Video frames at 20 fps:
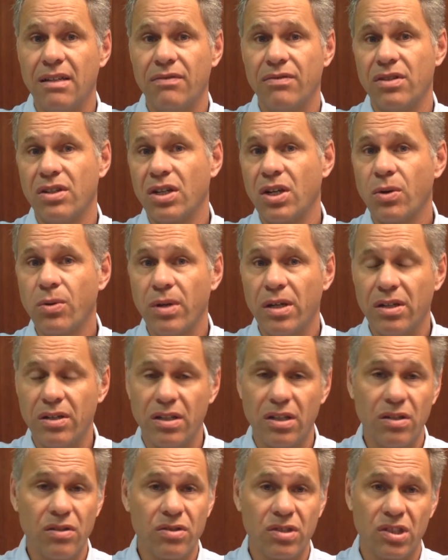if they're
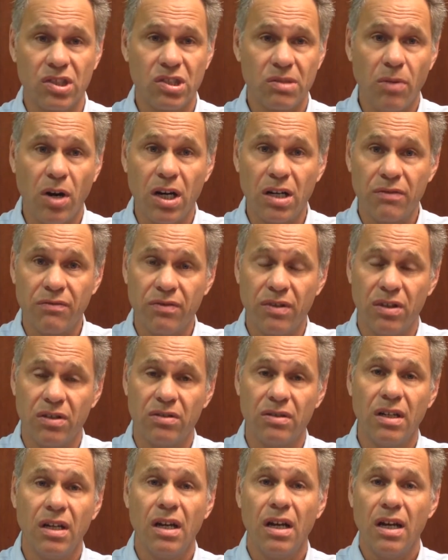querying using a
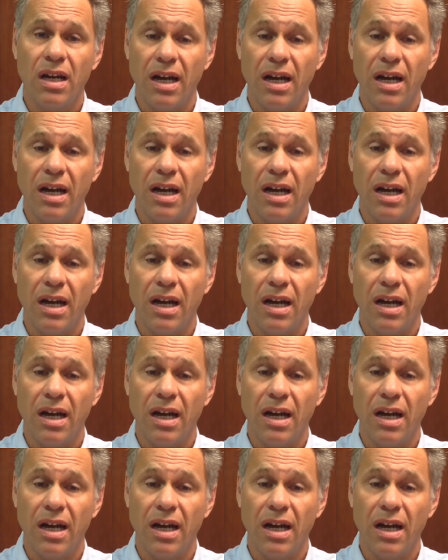smartphone.